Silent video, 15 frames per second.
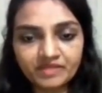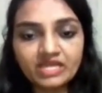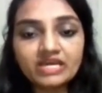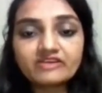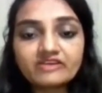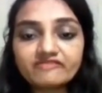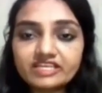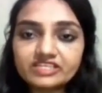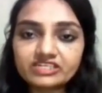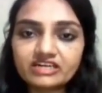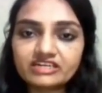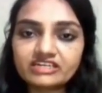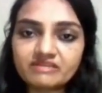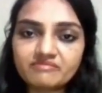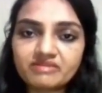which
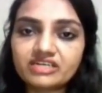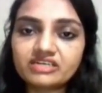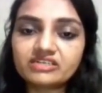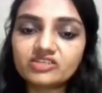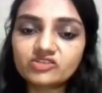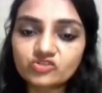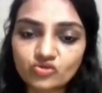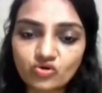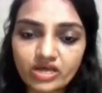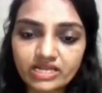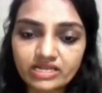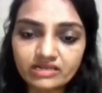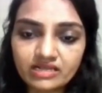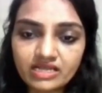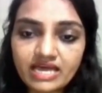contaminate the soil,
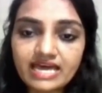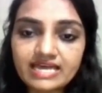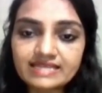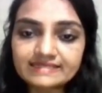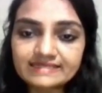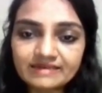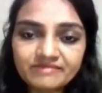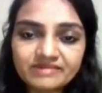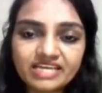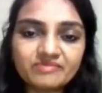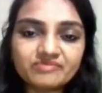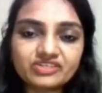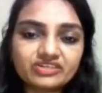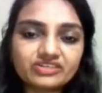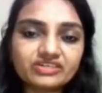and sometimes
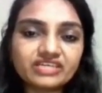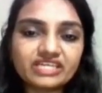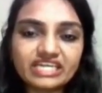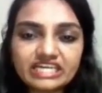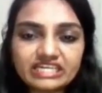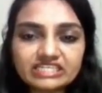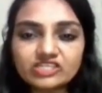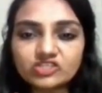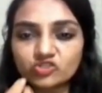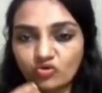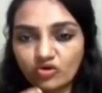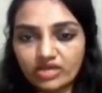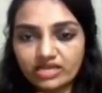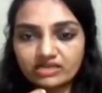children eat the soil,